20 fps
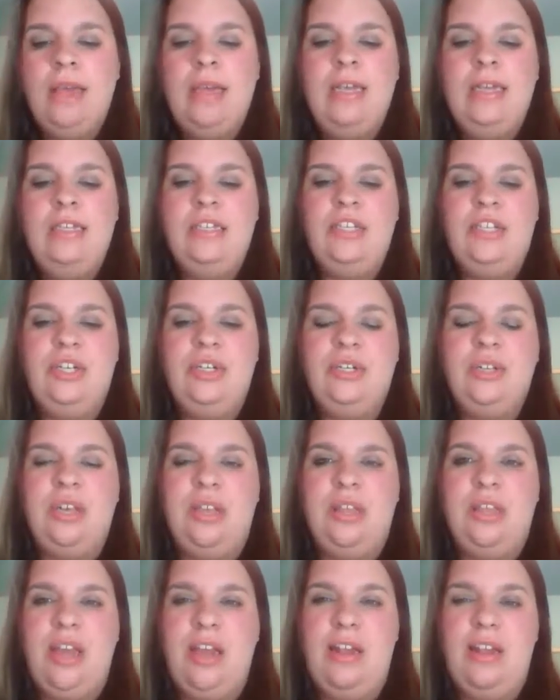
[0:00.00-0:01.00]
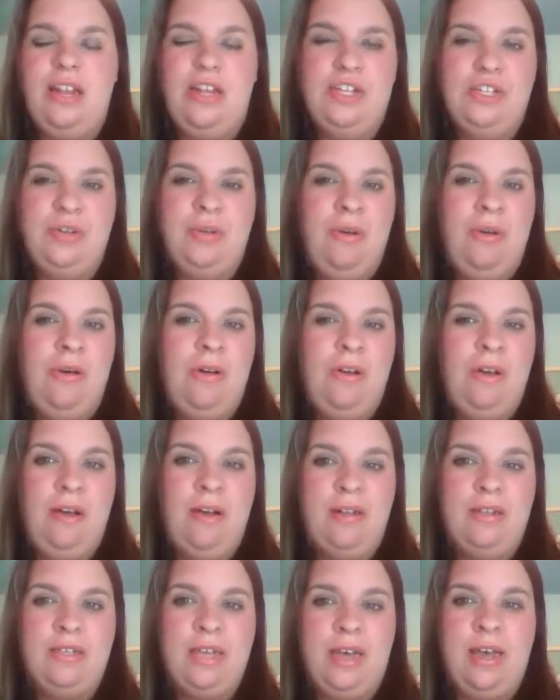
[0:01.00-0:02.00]
is usually the initial
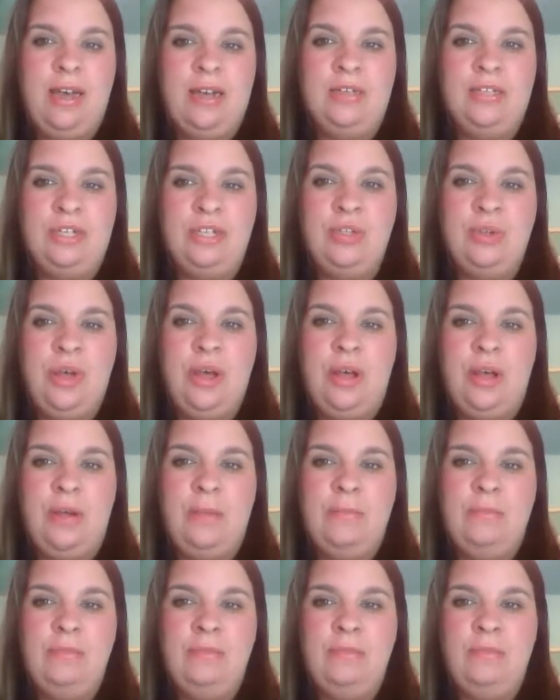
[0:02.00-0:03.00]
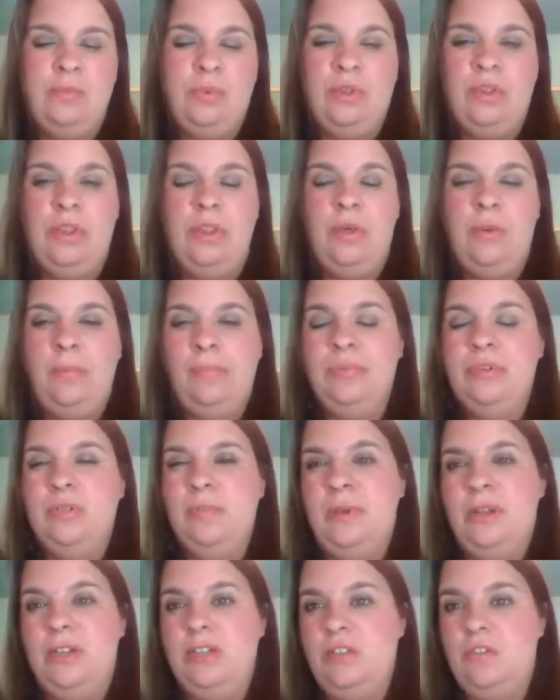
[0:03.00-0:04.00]
contact with a
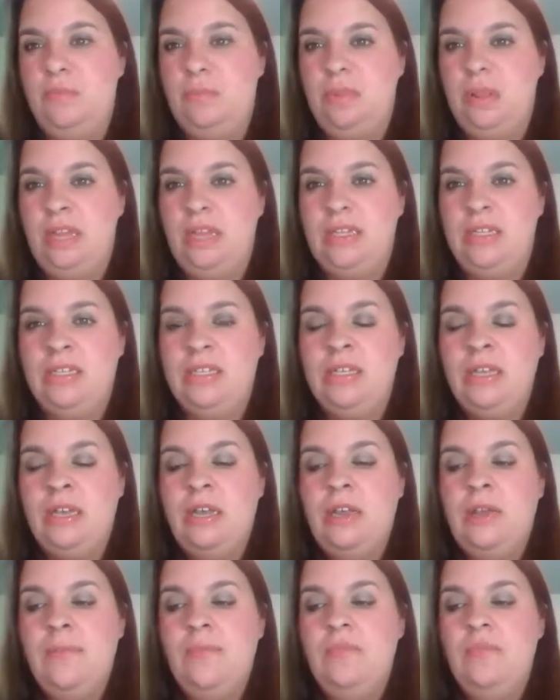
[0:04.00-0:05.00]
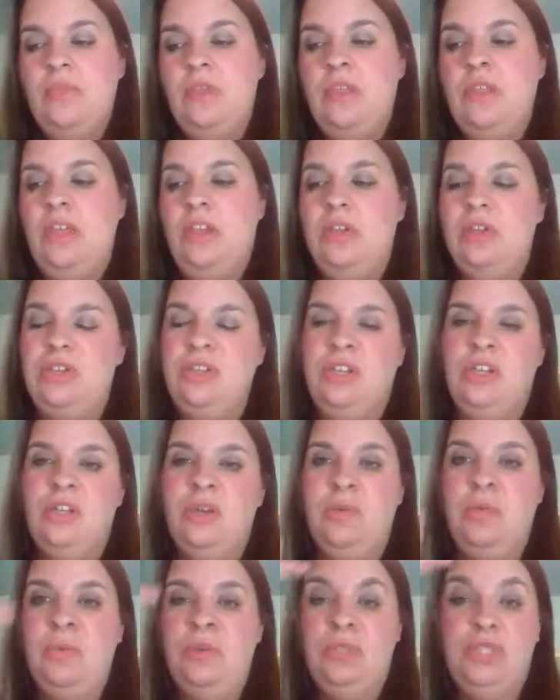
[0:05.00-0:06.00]
prospective place. They usually
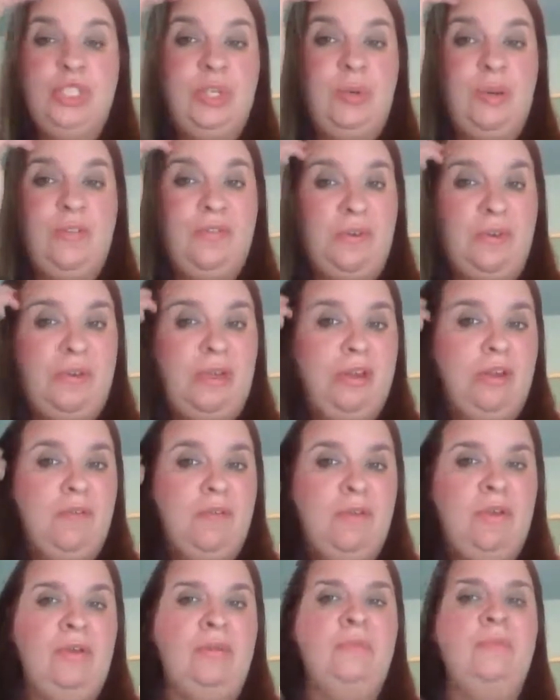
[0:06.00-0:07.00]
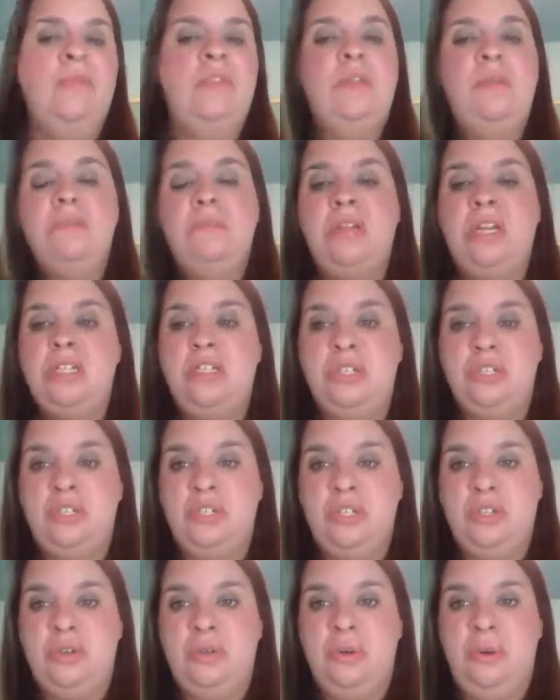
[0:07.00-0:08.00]
will do a phone interview. Some places
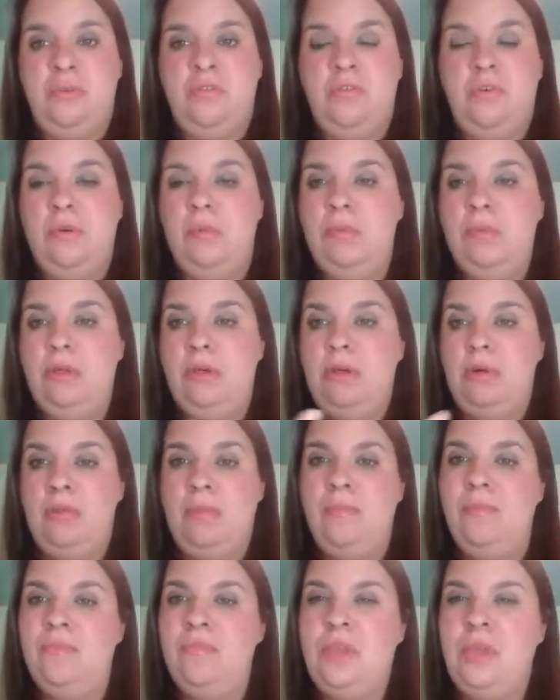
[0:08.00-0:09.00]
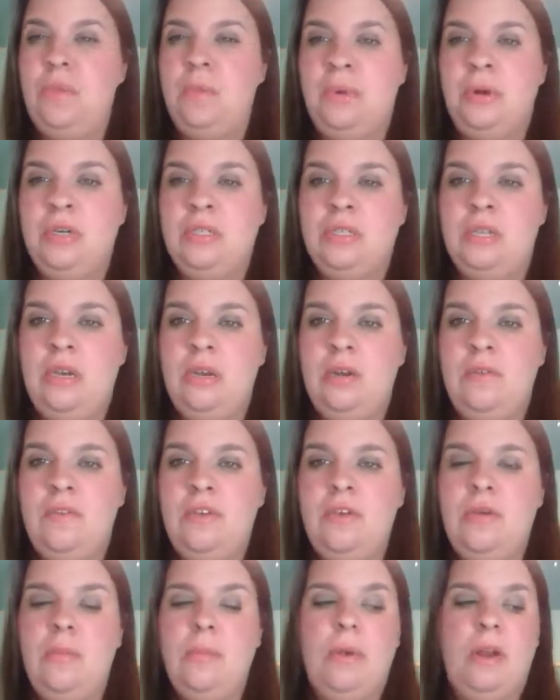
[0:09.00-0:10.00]
do a full-blown in-person
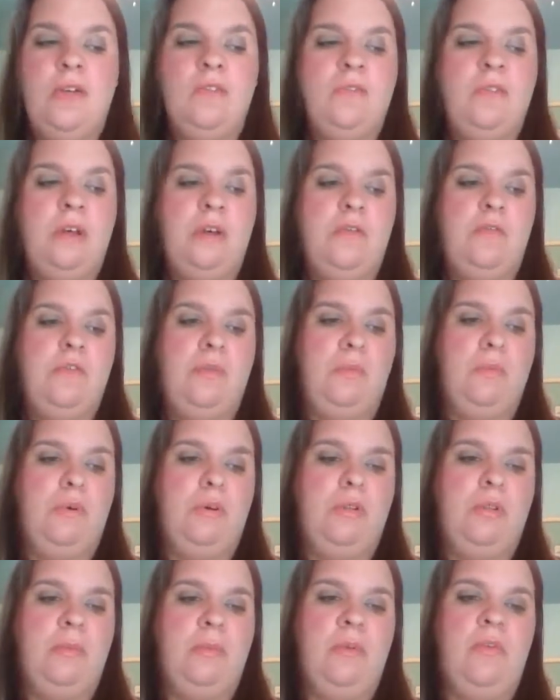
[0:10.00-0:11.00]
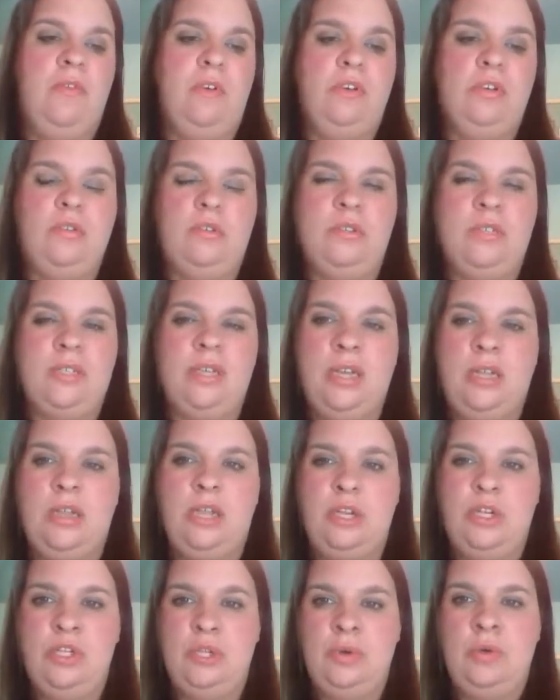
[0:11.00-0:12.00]
interview, but I've found for more of the professional side,
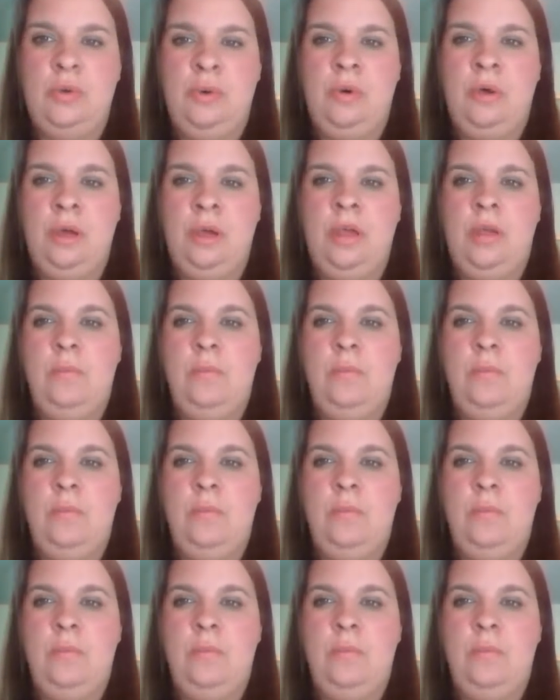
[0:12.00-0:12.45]
they do